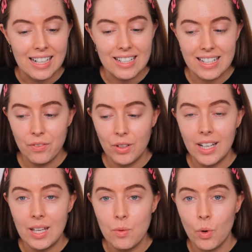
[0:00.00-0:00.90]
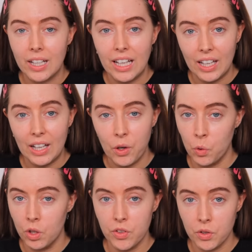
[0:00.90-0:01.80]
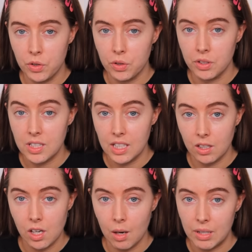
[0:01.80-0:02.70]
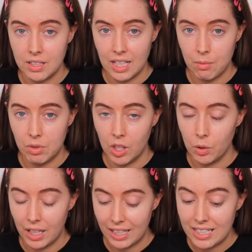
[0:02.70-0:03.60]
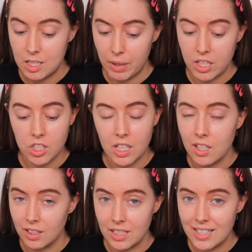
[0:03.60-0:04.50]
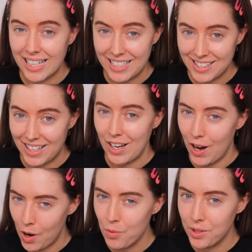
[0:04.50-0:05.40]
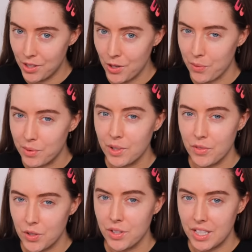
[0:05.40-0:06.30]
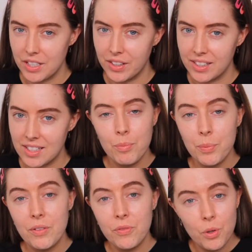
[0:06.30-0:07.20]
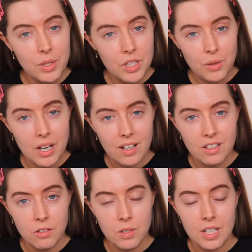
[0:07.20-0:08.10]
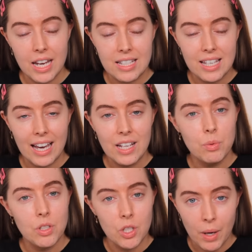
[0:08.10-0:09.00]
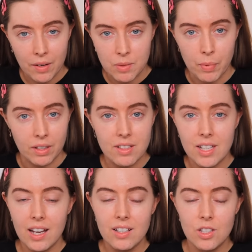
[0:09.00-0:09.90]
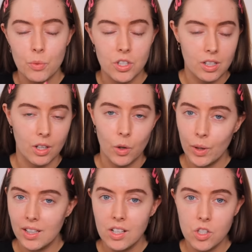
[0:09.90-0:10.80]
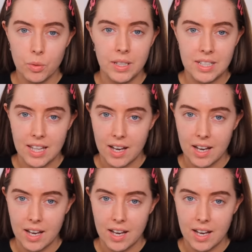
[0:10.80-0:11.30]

I definitely want to hear all of your thoughts in the comments down below, like especially on this case, like I want to know all of your theories. But before we do get onto today's case, we do have a sponsor, so we're just going to quickly jump into